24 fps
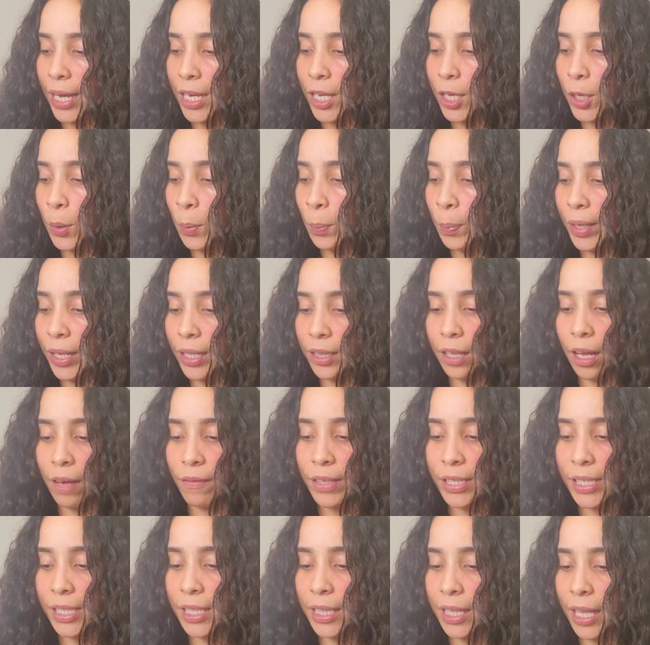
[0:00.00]
Cupid, love
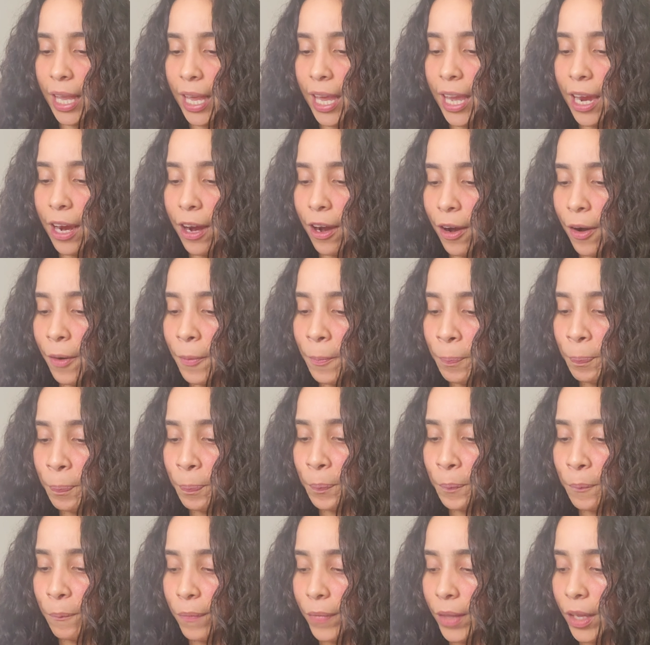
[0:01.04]
is in the air.
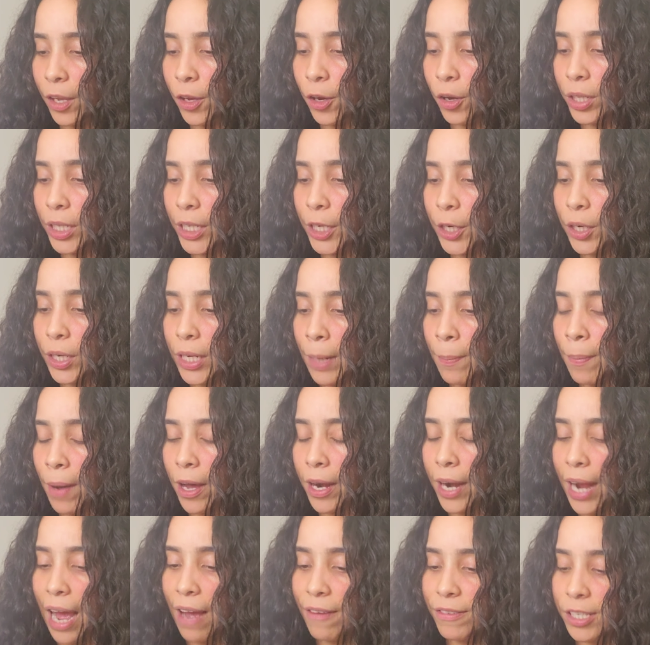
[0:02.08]
You're literally about
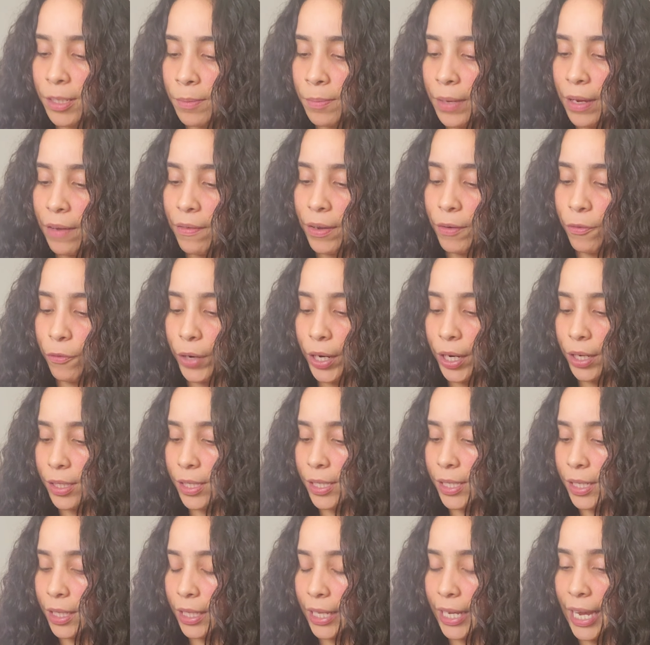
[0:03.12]
to have some maybe
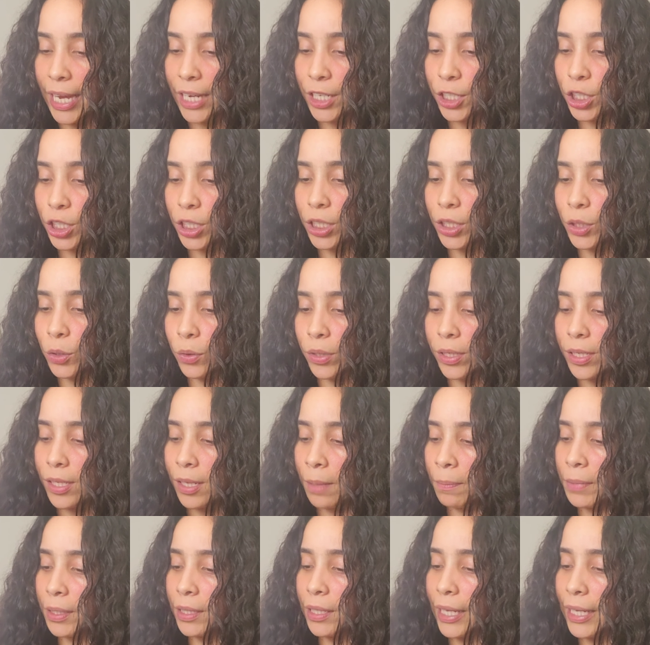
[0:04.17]
reconciliation or
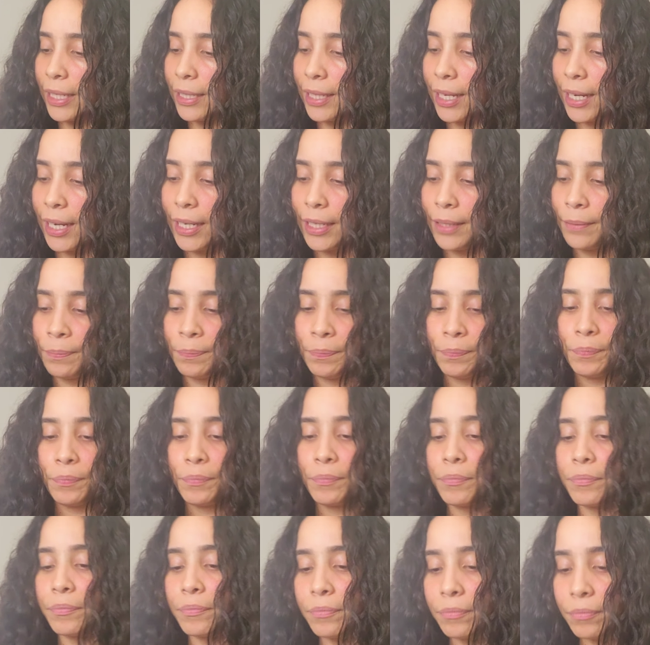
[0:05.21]
something like that.
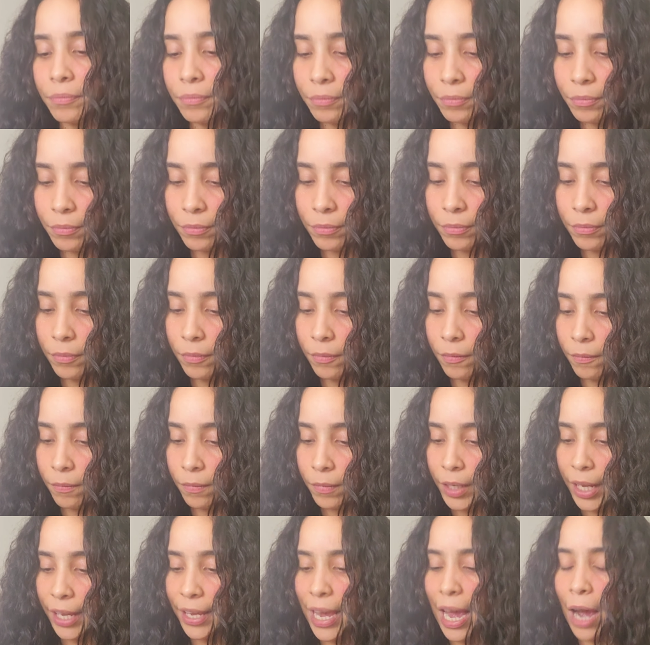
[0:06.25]

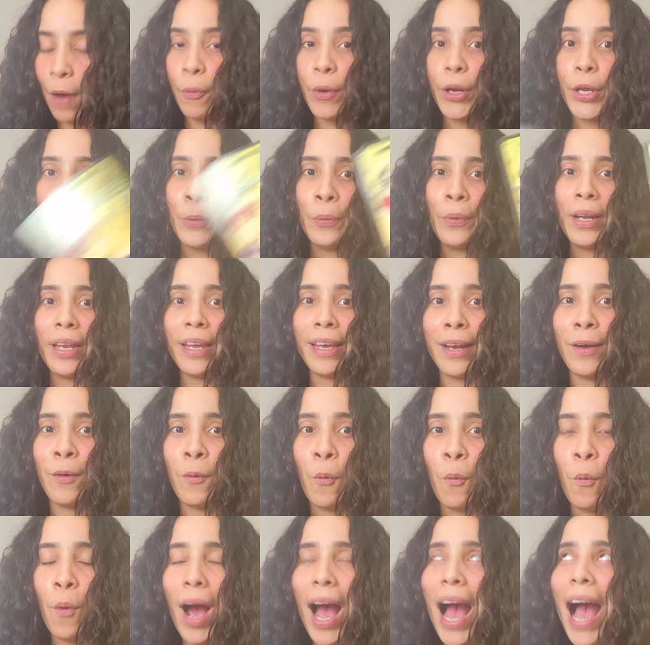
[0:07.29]
Yeah,
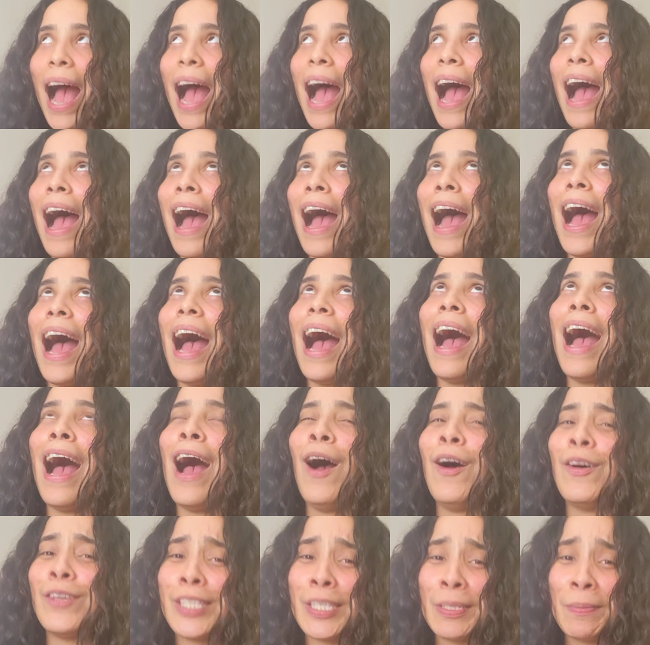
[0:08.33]
reunion.
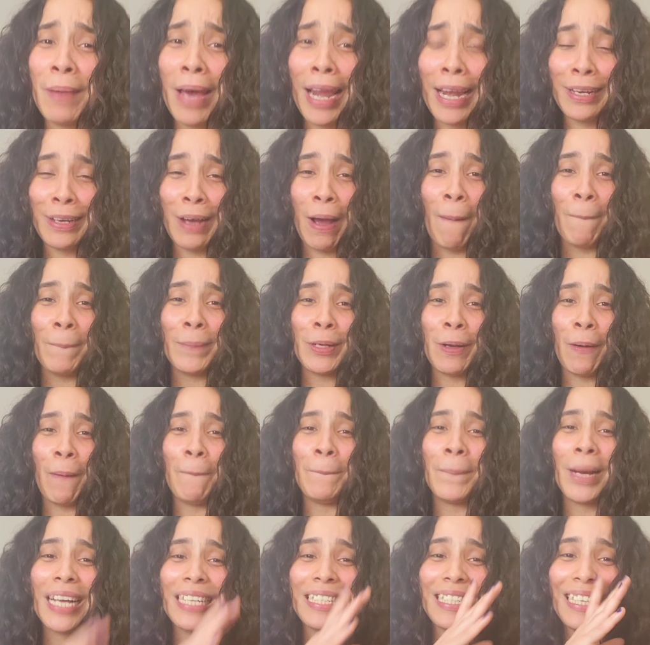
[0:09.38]
Wow. Somebody comment below.
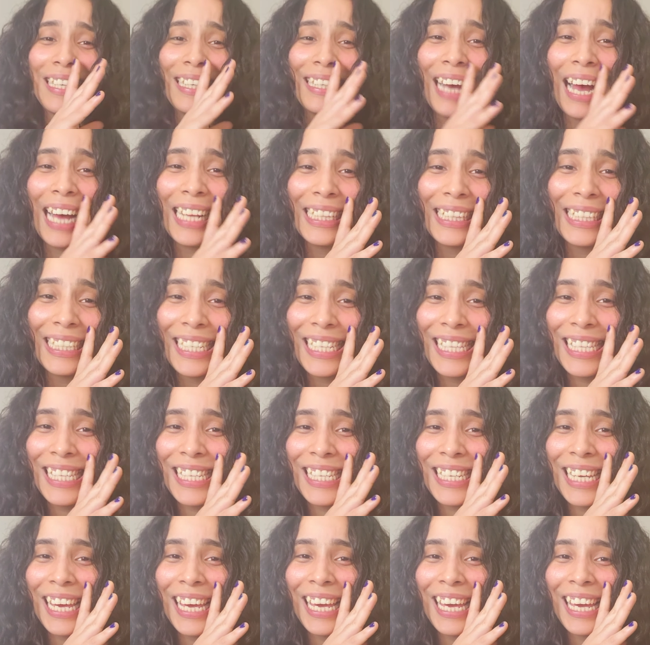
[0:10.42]
Maji got the
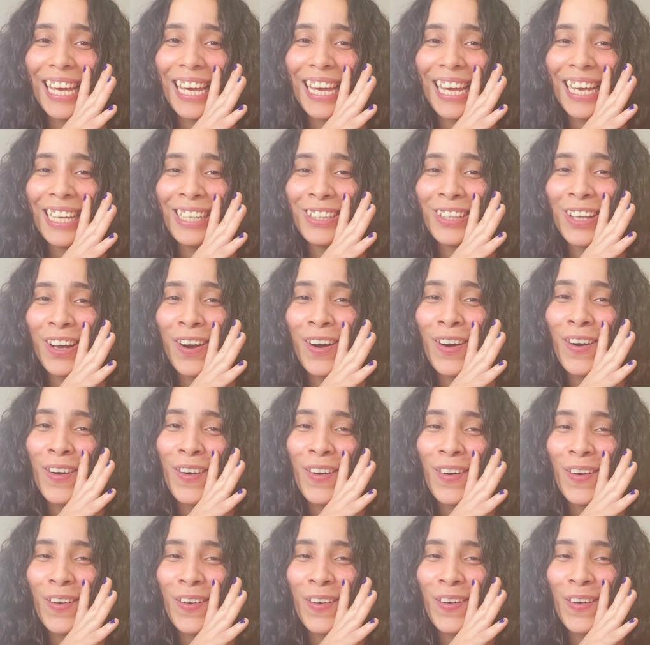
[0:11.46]
tea,
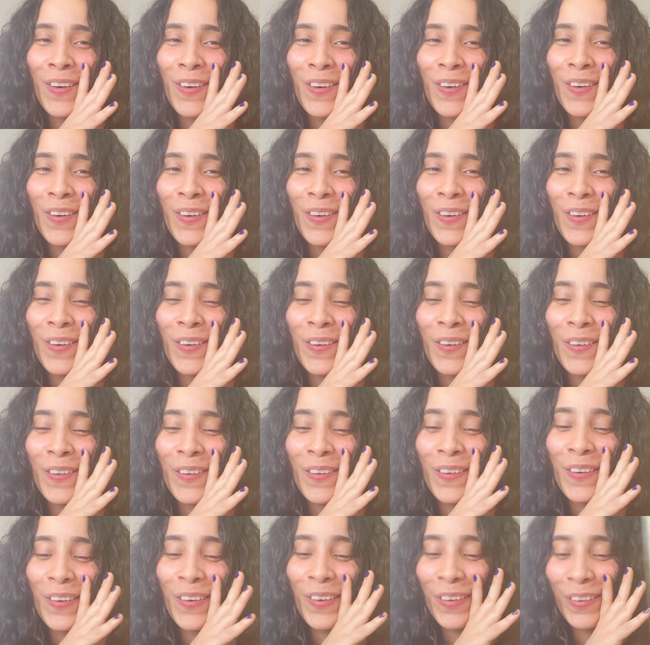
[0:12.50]

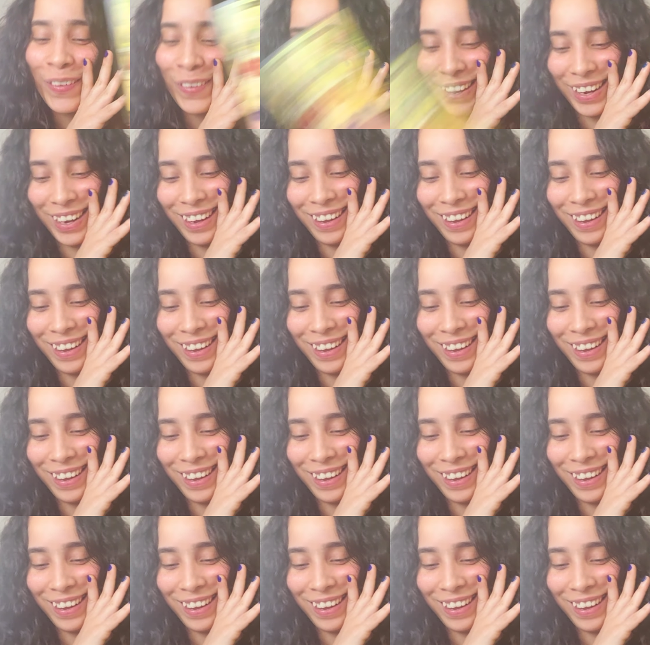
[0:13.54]
though.